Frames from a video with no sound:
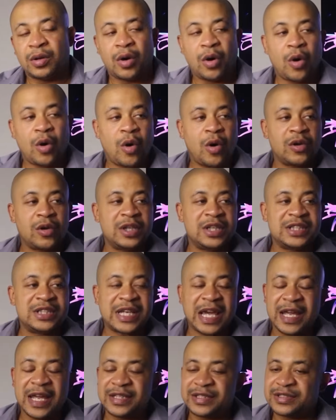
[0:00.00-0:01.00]
all these
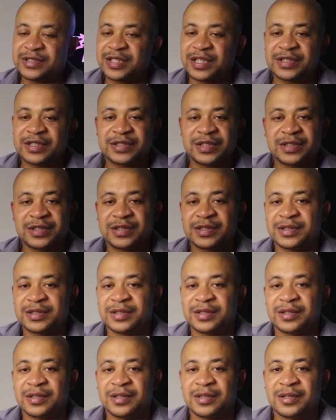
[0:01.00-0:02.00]
hating
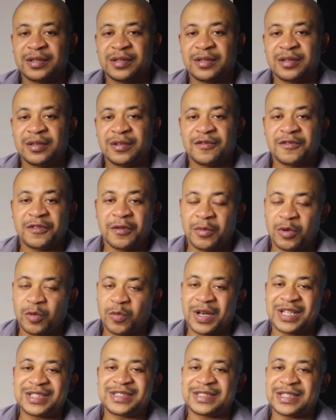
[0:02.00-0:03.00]
sisters from the
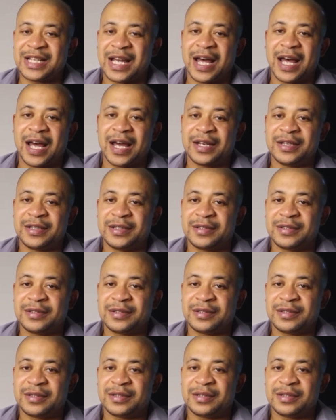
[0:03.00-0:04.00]
west side
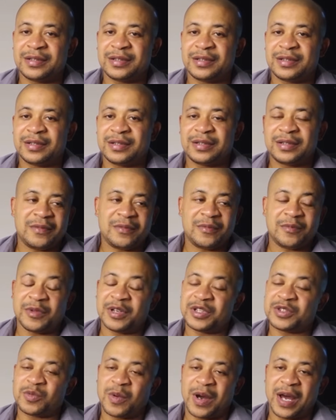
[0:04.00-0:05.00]

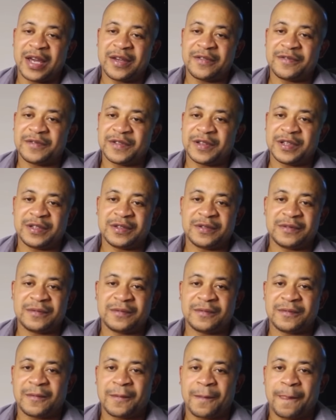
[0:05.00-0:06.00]
with his wife,
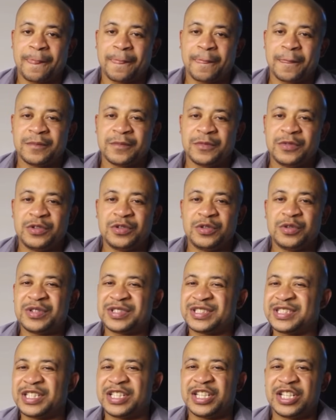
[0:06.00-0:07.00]
and you can
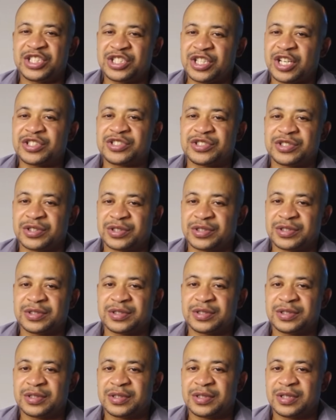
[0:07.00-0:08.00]
see in the
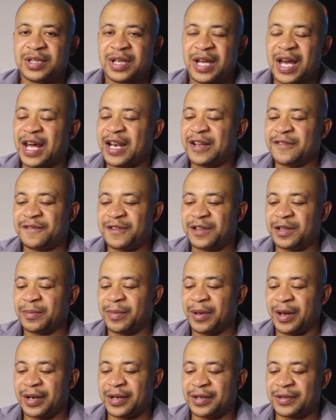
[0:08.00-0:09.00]
gestures how they feel
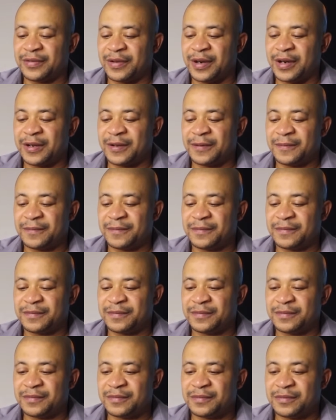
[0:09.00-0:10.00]
about it, right?
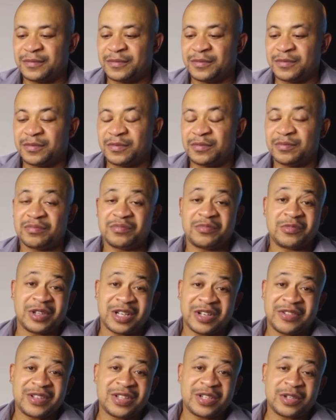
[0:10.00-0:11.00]

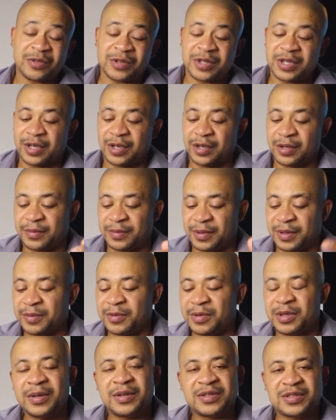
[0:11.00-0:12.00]
Well, they really don't care. But
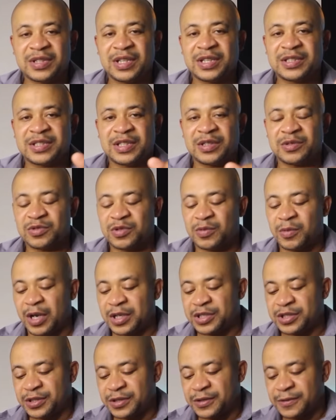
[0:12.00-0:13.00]
let's just
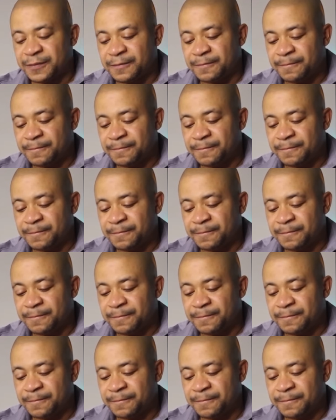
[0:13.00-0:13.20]
watch it.